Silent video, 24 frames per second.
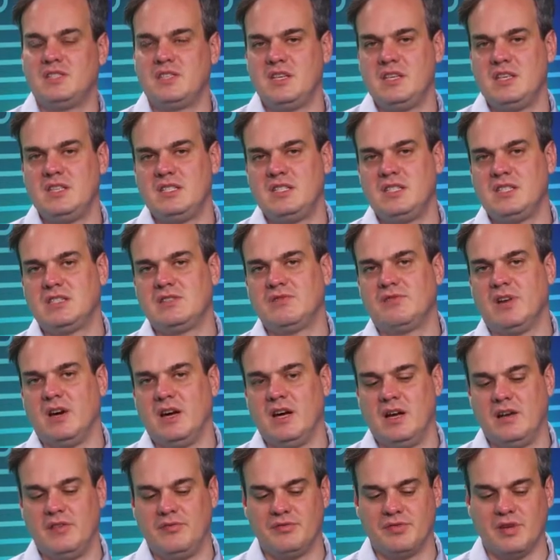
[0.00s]

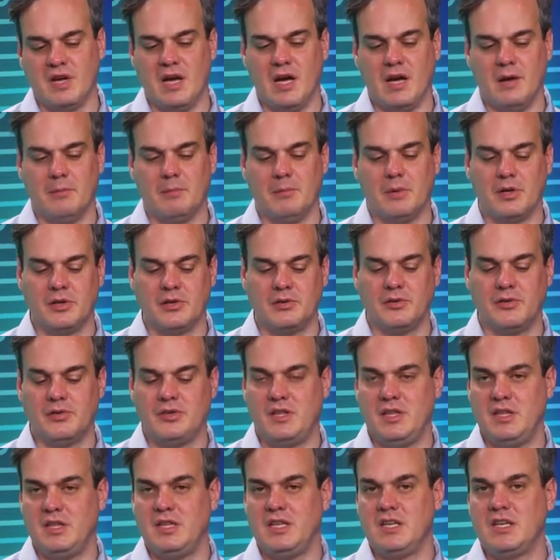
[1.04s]
365 modern
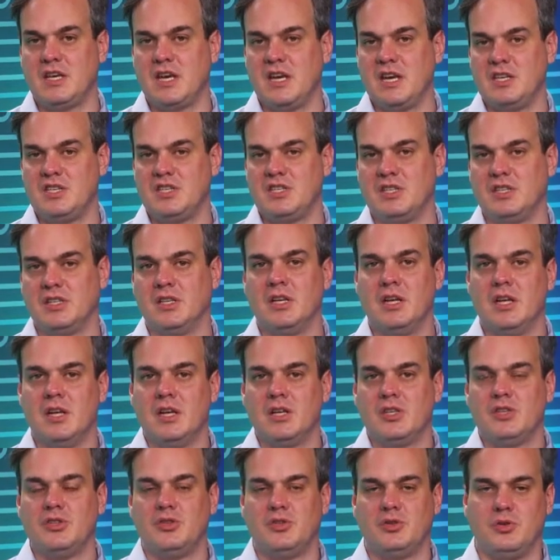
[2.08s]
authentication
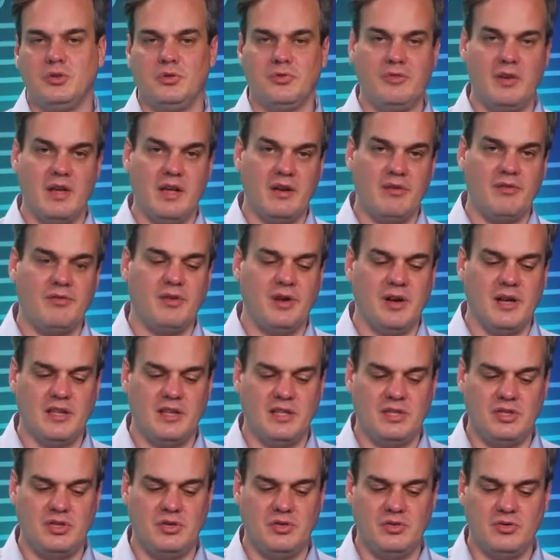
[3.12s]
to verify
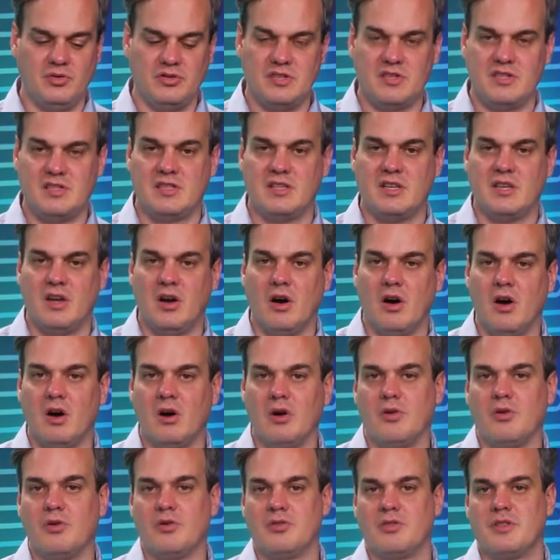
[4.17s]
that users are
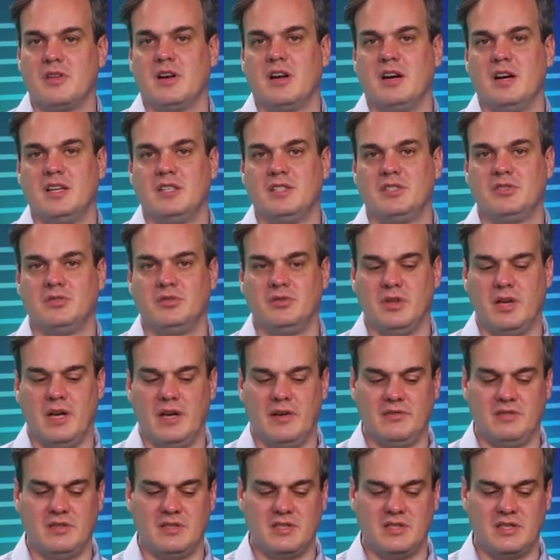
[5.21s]
authorized to
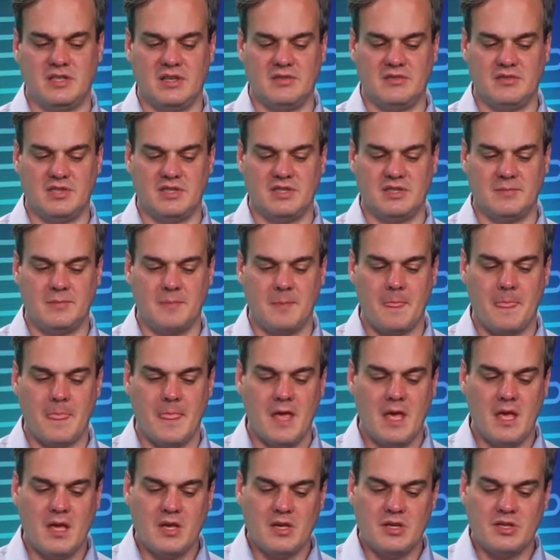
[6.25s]
have the service.
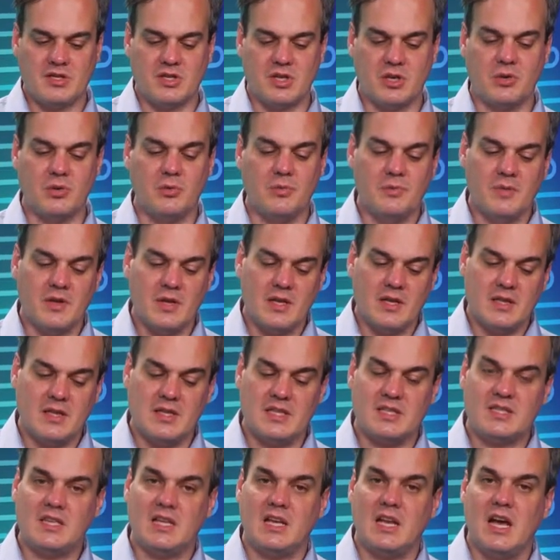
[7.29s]
So
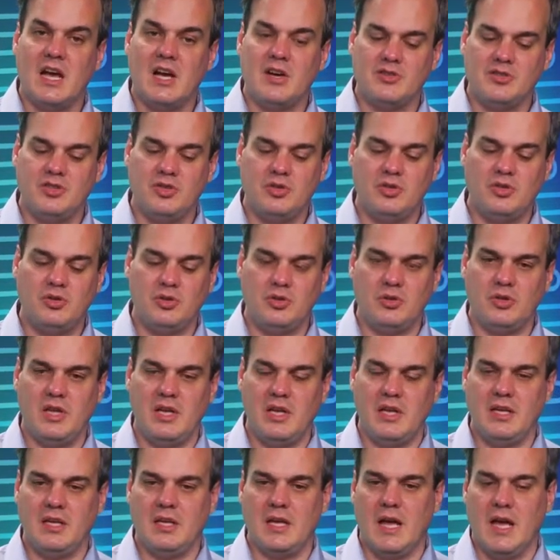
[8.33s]
this allows you to
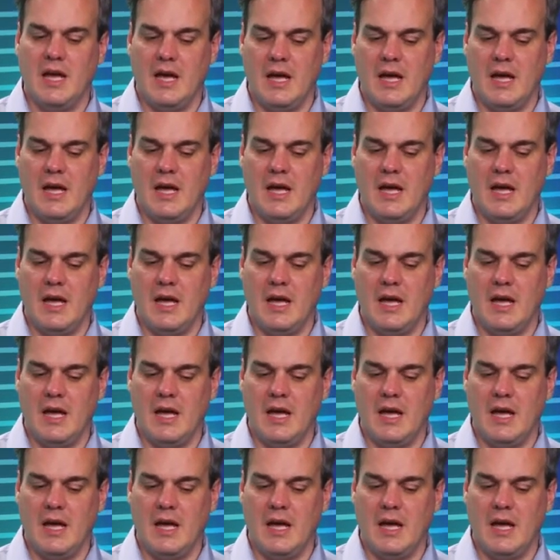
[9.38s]
then